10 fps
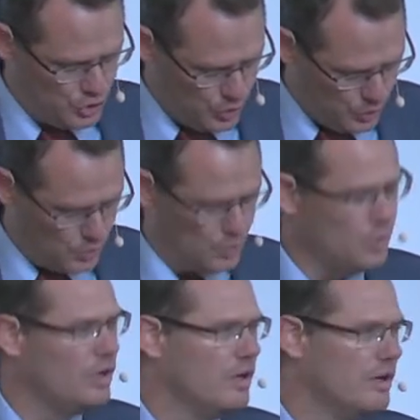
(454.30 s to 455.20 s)

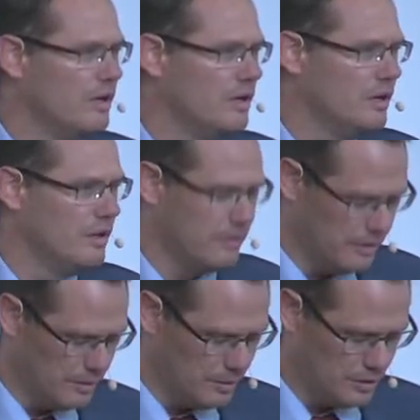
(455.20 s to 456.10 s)
to
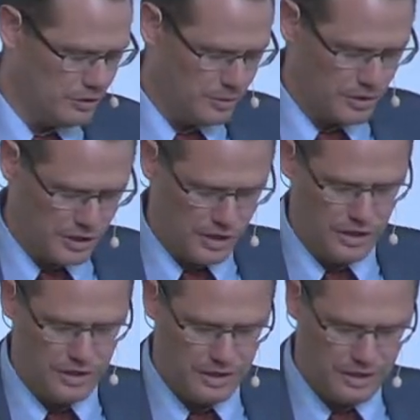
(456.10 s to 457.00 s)
the Lord your
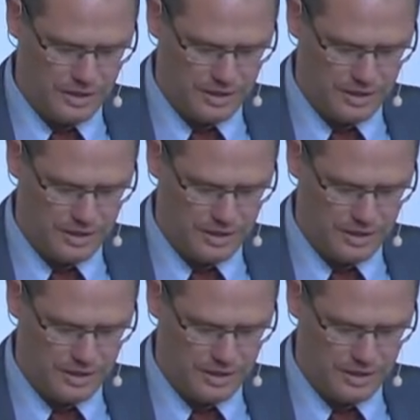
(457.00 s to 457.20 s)
God.